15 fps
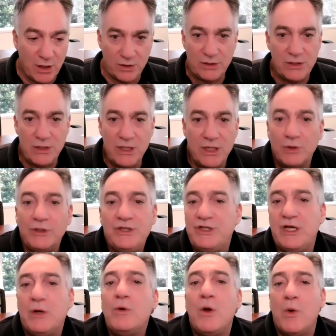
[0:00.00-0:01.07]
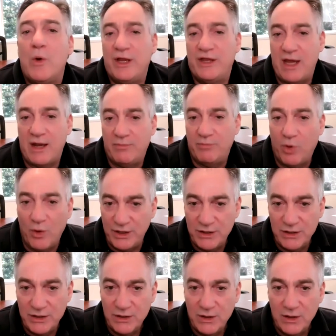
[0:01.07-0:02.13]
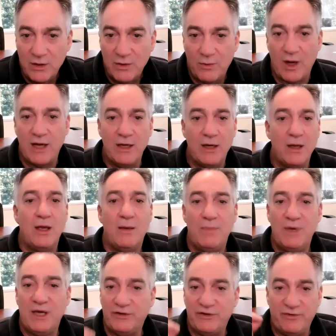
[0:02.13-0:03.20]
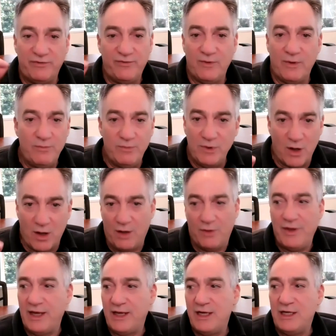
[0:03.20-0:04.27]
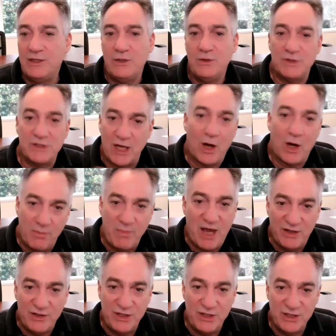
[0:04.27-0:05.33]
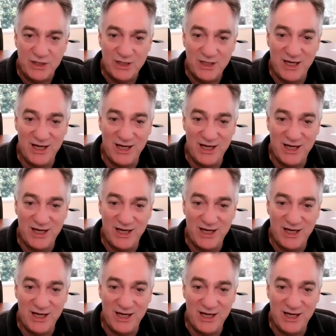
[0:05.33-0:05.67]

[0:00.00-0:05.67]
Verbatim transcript: to nearly zero at that point, right? Because if, if all they need to do is get on meds,